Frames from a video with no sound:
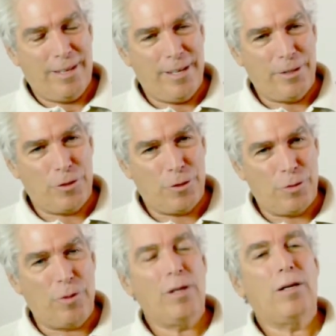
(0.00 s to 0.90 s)

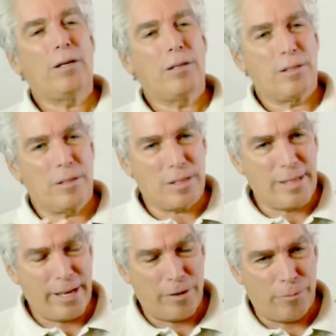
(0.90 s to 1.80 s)
into the
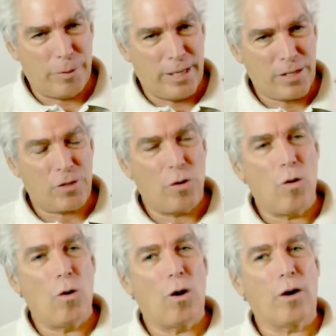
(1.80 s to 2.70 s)
state of bliss,
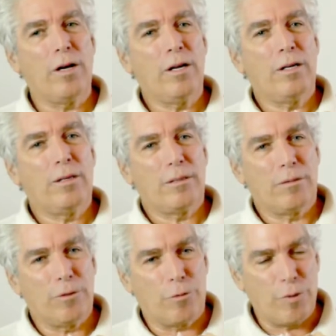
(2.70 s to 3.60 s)
or
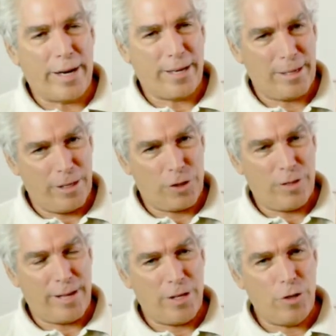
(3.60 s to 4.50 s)
the
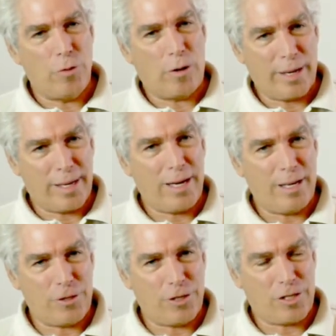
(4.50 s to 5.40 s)
recognition that you are a
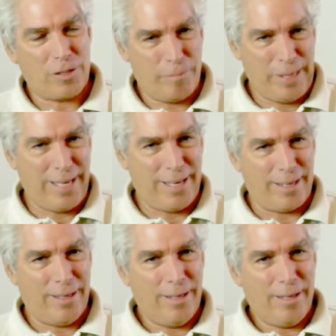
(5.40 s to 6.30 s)
conscious
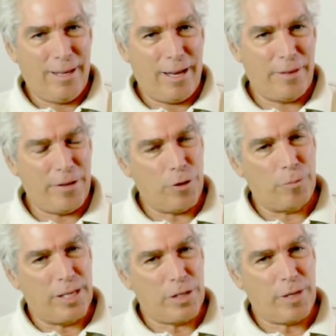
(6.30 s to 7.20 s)
being, and then your
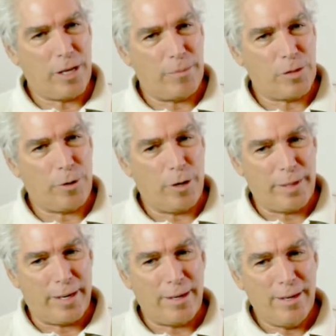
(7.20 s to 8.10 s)
bliss becomes
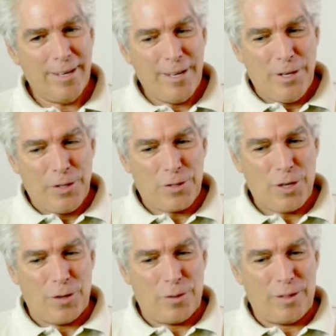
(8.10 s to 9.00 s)
permanent.
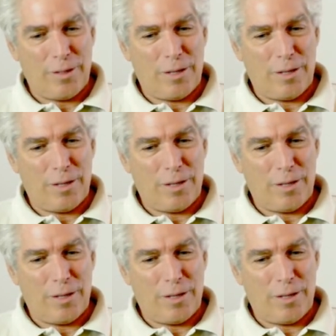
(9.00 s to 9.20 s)
So